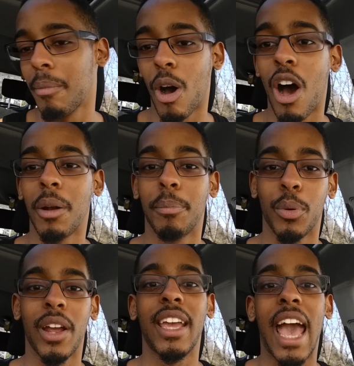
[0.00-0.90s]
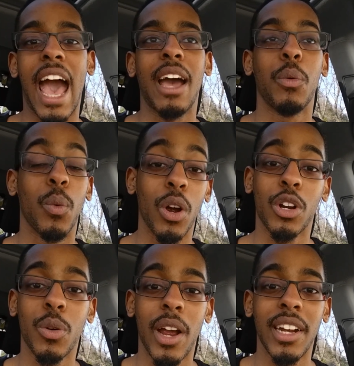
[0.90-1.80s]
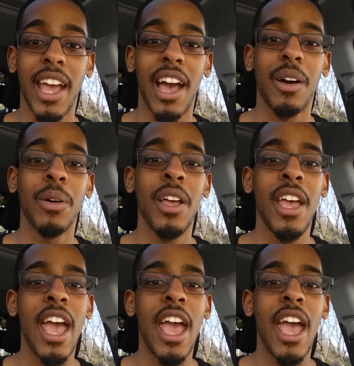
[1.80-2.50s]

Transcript: I'm on break at work right now